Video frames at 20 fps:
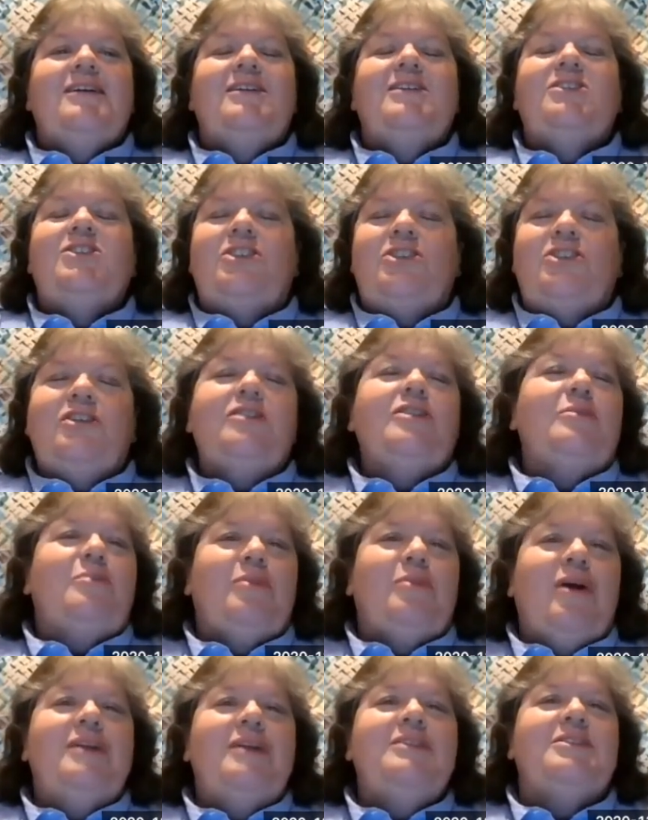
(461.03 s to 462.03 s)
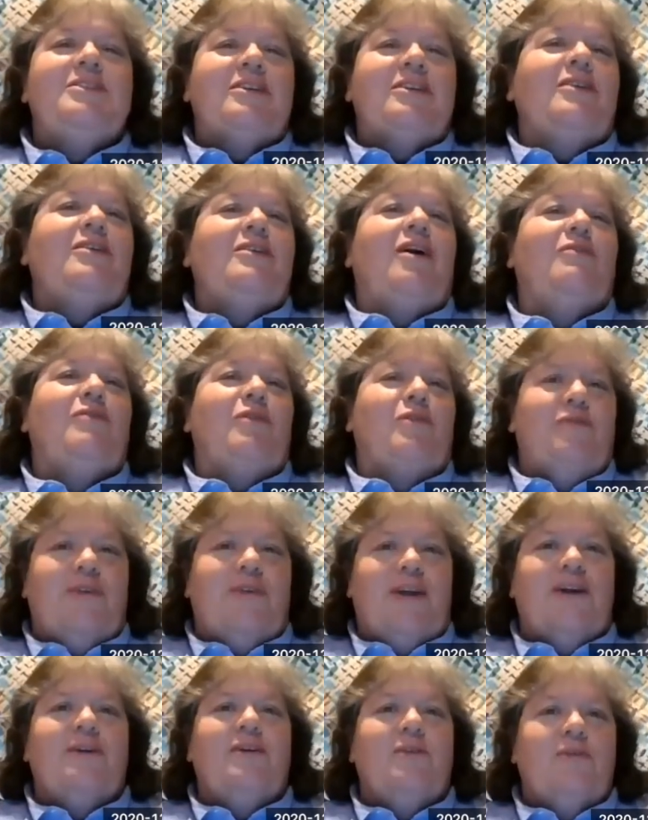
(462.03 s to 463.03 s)
She took the pride sticker off her
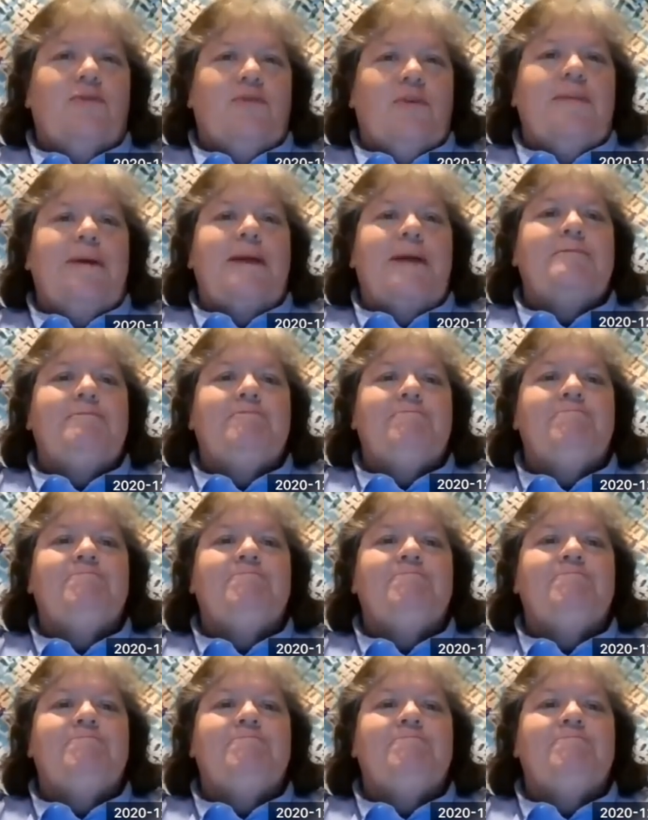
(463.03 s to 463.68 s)
vehicle for me.